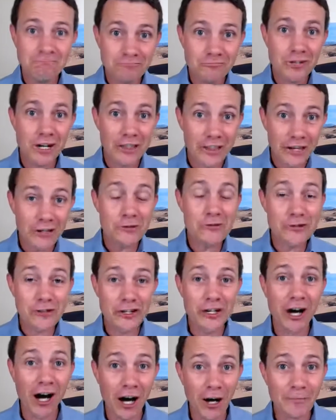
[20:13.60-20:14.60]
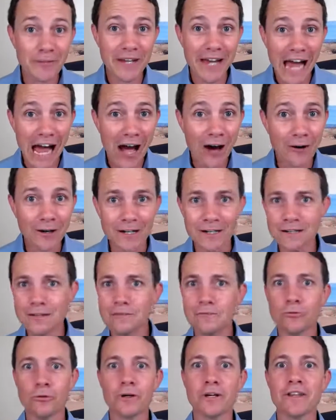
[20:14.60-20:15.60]
I think you should calm down,
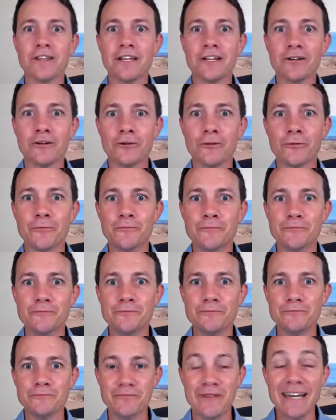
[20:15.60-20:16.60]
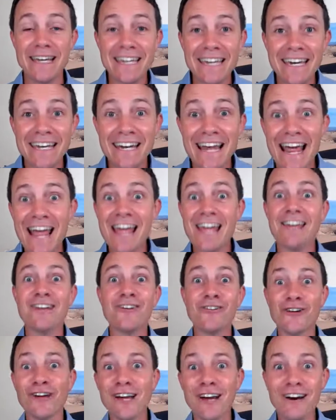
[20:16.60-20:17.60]
what do? They get
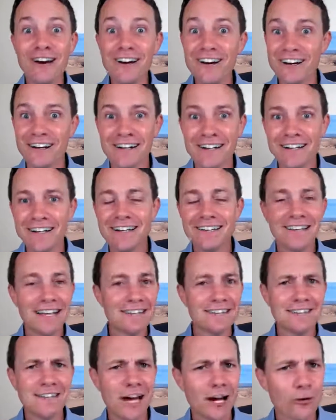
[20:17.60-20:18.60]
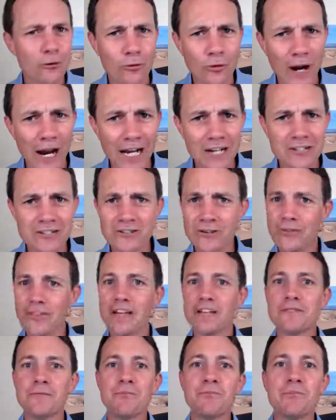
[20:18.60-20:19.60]
angrier. That's not rational.
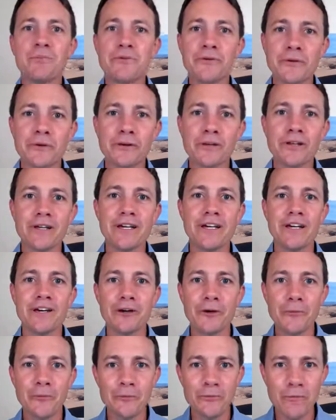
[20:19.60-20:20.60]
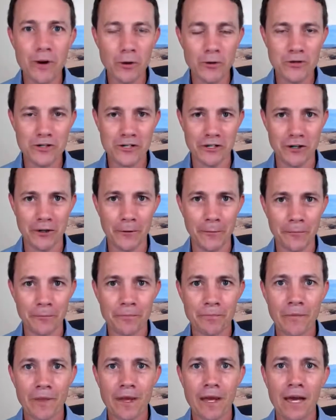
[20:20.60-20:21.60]
That's purely emotional.
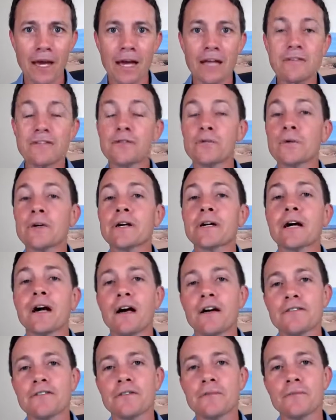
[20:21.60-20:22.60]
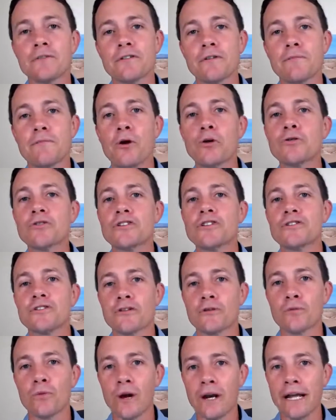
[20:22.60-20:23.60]
And so when a customer's emotions
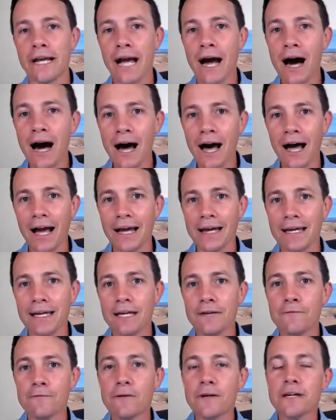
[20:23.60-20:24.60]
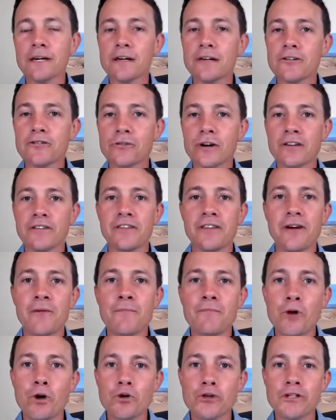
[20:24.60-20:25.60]
are running high, if we can address the
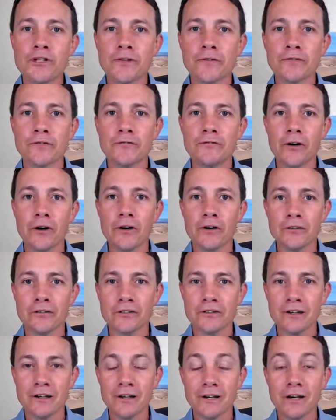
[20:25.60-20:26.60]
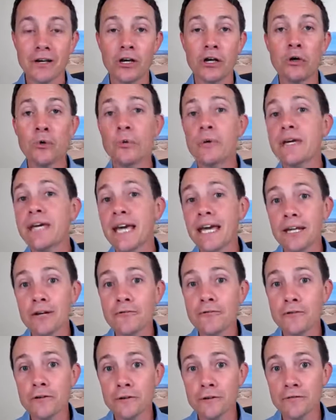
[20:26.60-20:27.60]
emotions first, we gain a
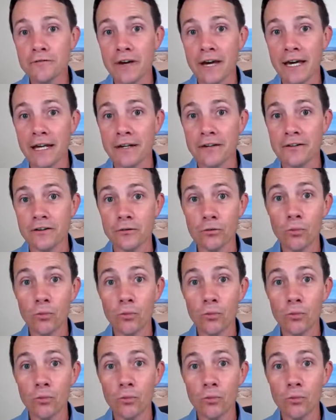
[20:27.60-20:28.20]
few advantages.